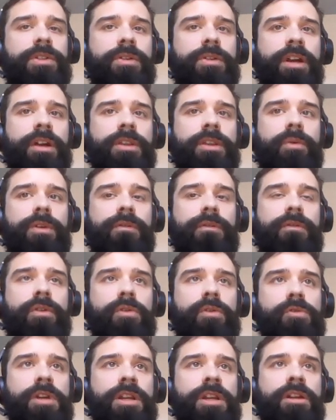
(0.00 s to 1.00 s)
So now that we've
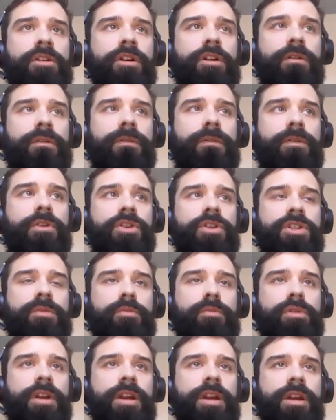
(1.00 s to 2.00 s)
created our
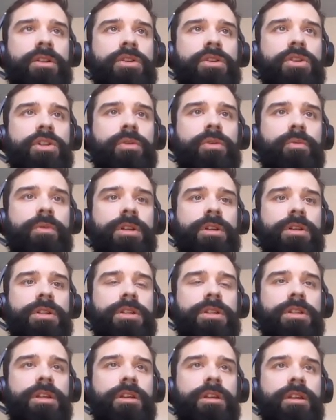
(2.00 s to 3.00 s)
first branch, we can
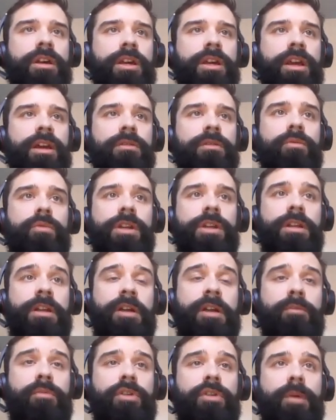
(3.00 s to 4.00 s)
see, again, we can
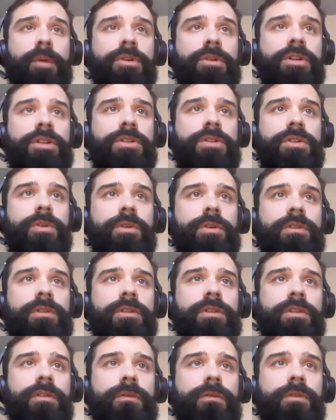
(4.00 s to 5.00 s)
add properties to it
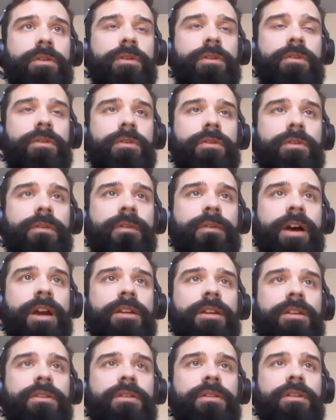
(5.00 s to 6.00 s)
to further
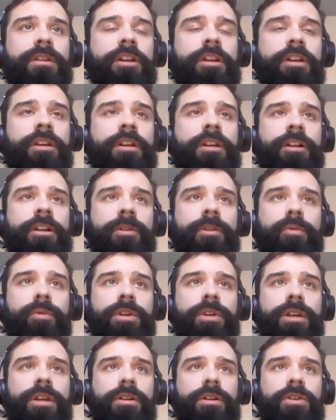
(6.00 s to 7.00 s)
define it.
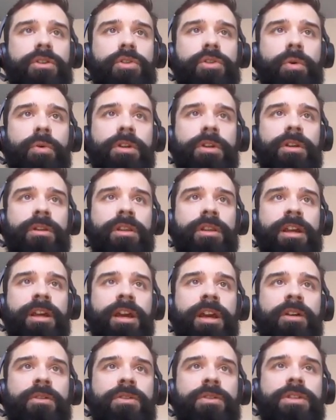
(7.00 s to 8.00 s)
We can control any
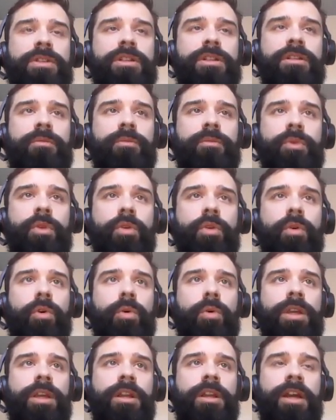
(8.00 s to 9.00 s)
layouts,
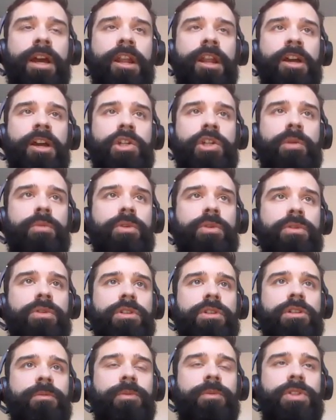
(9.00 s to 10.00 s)
or we can add
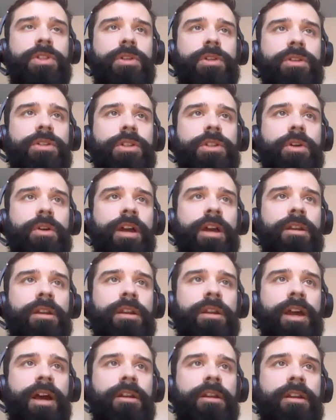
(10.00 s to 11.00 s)
attributes. So let's go ahead
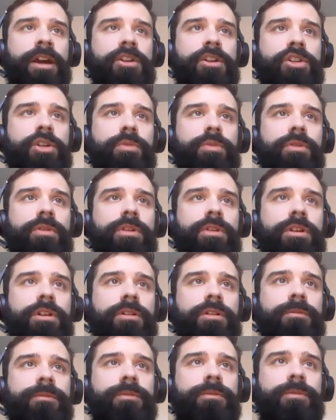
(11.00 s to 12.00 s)
and add an attribute
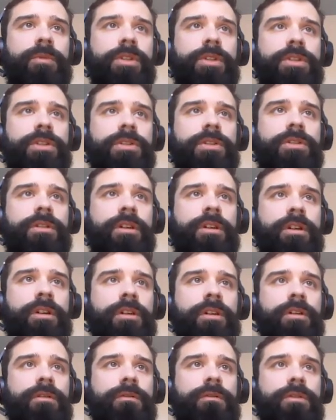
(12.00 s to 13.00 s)
here. Let's
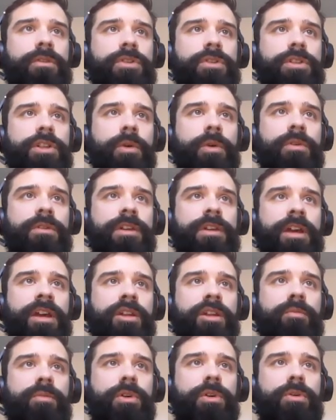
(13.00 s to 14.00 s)
first go into
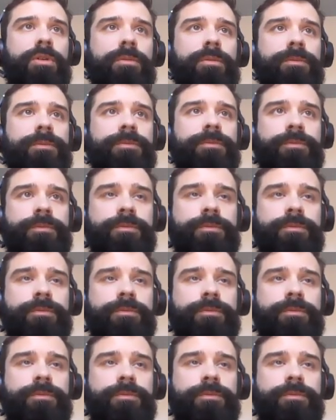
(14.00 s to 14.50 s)
edit mode.